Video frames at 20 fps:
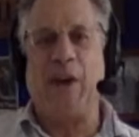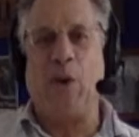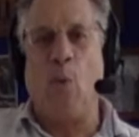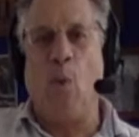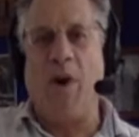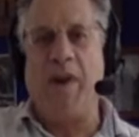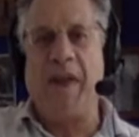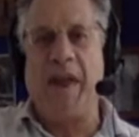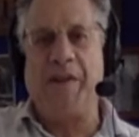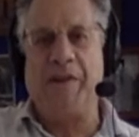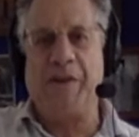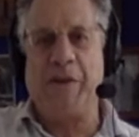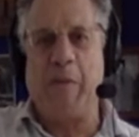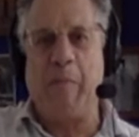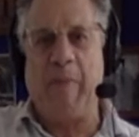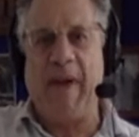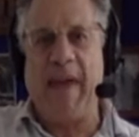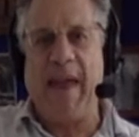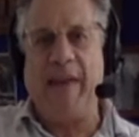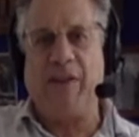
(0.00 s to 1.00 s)
one end of the
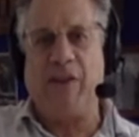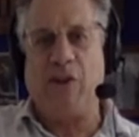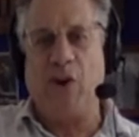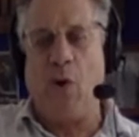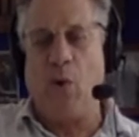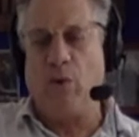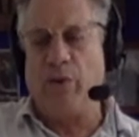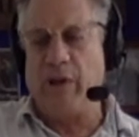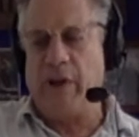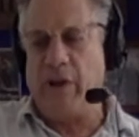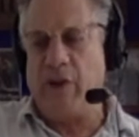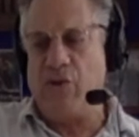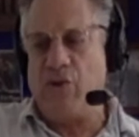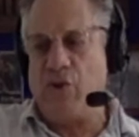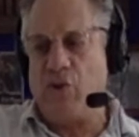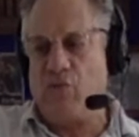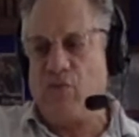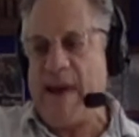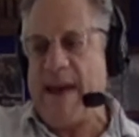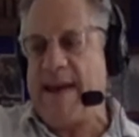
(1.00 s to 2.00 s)
band and hold it in your
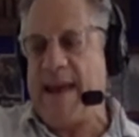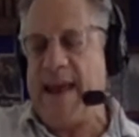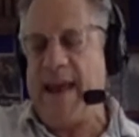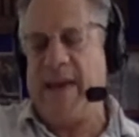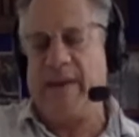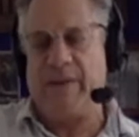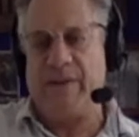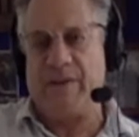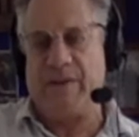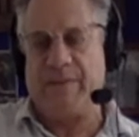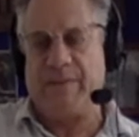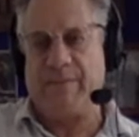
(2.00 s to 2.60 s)
right hand.